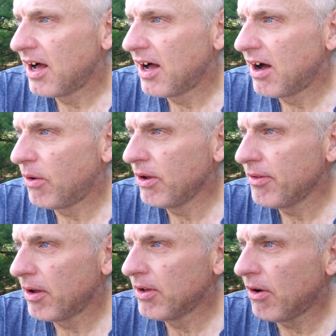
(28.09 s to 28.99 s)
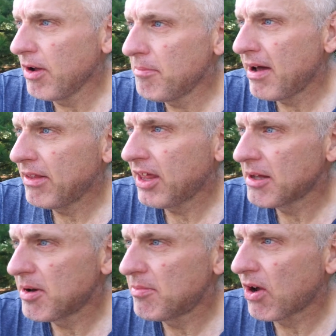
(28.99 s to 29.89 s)
Uh, only the, the only bad
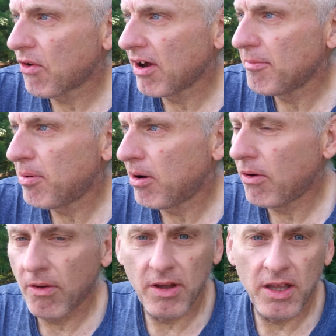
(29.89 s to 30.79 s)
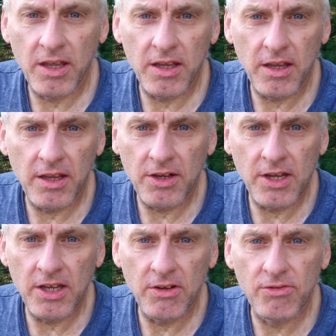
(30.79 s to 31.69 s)
thing about my grandpa, he
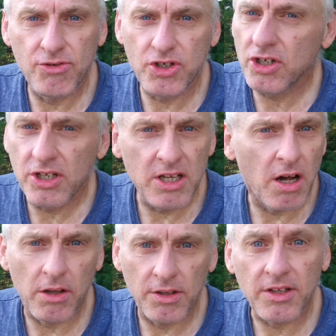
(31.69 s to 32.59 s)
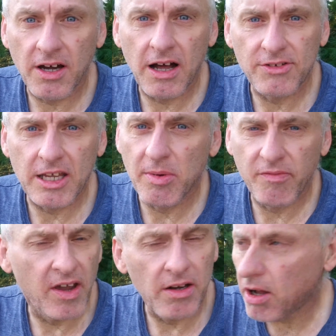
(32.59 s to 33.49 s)
he used G D, all, the God's name
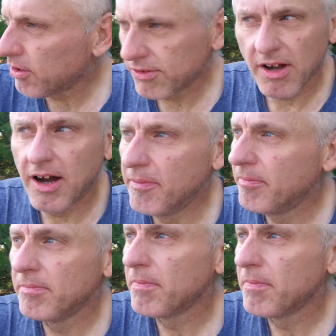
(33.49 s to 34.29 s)
in vain, all the time.